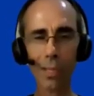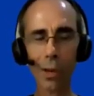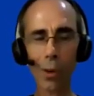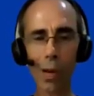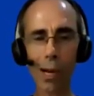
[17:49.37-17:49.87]

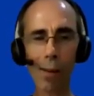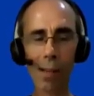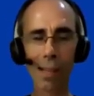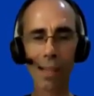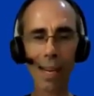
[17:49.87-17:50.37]
So
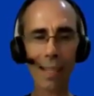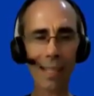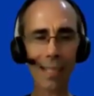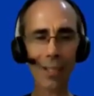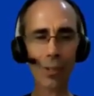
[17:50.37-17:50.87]

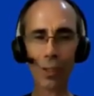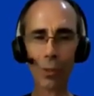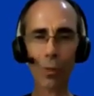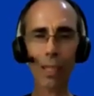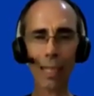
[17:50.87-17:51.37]

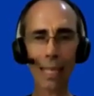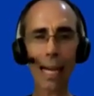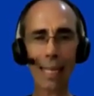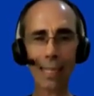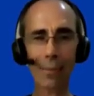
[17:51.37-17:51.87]
this really
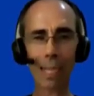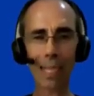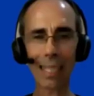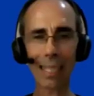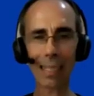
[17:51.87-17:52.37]
got to
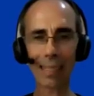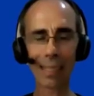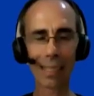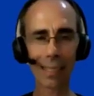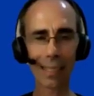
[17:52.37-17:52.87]
me that
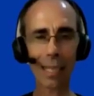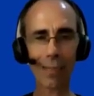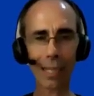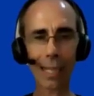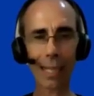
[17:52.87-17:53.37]

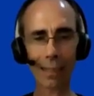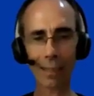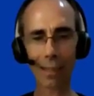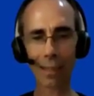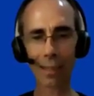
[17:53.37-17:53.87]
JFK
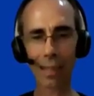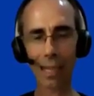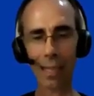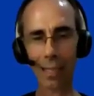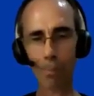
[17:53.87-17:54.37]

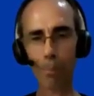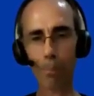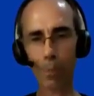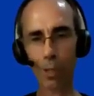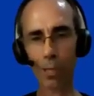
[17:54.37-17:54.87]
had
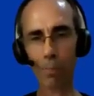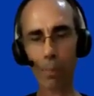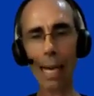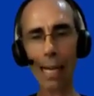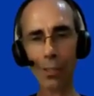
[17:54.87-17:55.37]
such
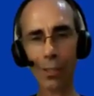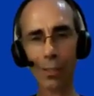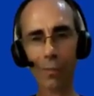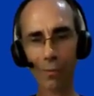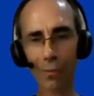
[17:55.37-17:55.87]

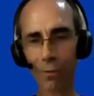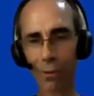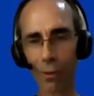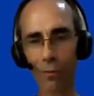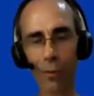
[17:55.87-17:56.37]
passion
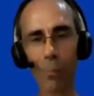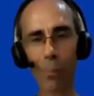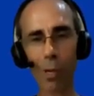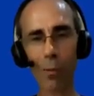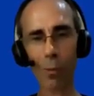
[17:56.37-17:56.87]
for
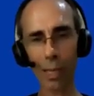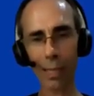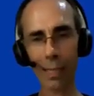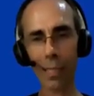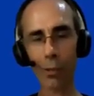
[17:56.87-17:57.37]
football and
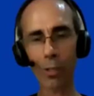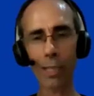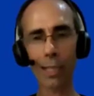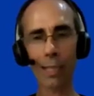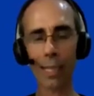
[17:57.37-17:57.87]
wanted to go
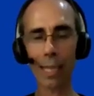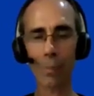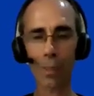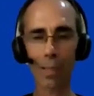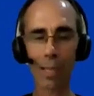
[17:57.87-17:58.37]
see these
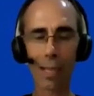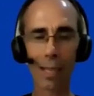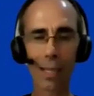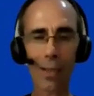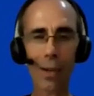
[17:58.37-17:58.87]
games.
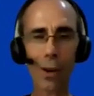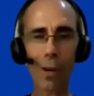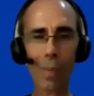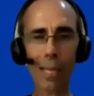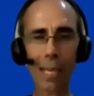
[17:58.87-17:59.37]
Now, the
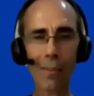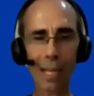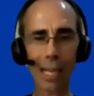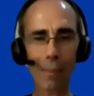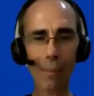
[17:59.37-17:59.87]

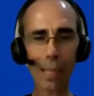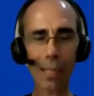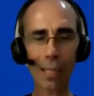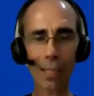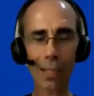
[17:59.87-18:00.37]
Army-Navy game,
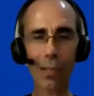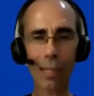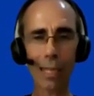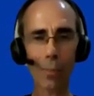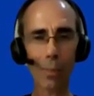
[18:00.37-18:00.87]
it
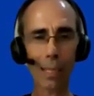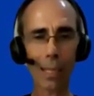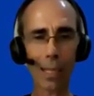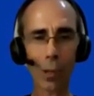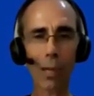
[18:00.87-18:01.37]
turned out to
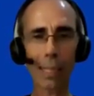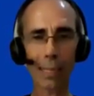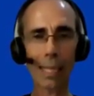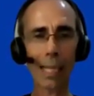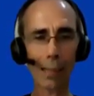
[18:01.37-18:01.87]
be a
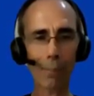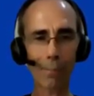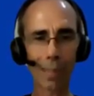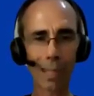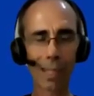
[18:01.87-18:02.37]
great
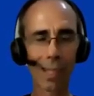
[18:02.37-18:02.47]
game.